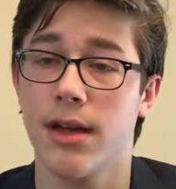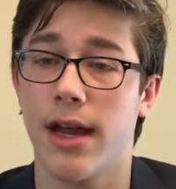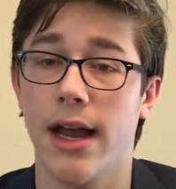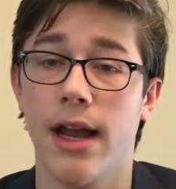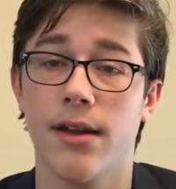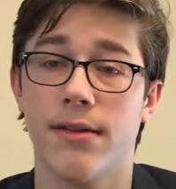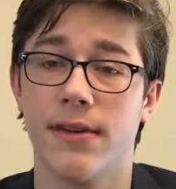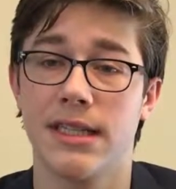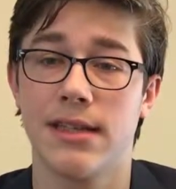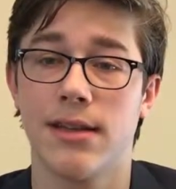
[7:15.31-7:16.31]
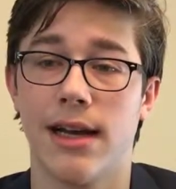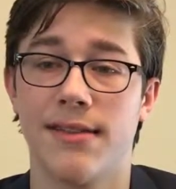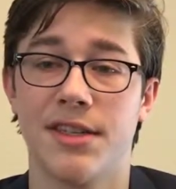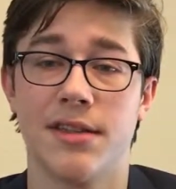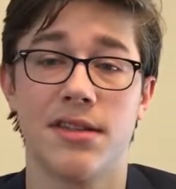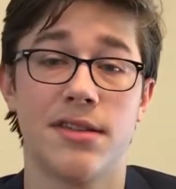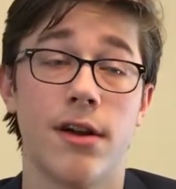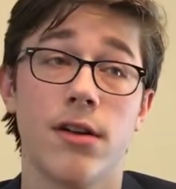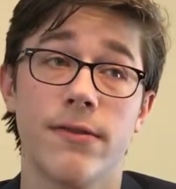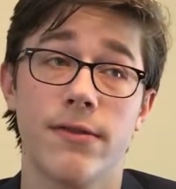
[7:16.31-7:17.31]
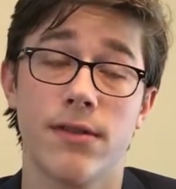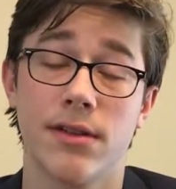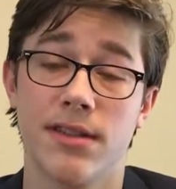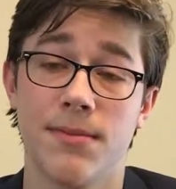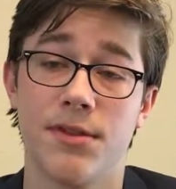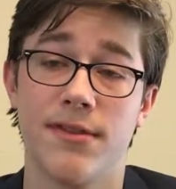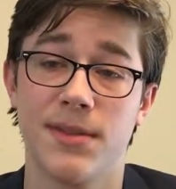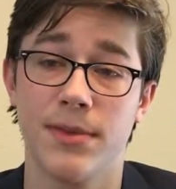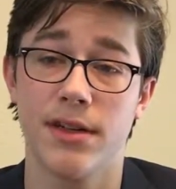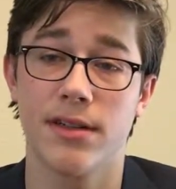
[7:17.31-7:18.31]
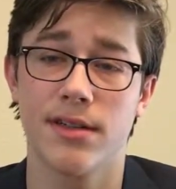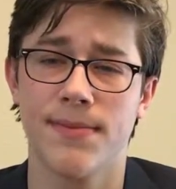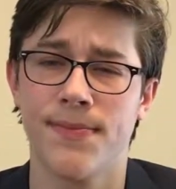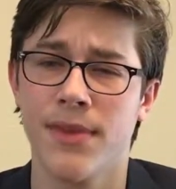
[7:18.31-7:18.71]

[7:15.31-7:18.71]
and invest their lives in the sorrowful consumption of spirits,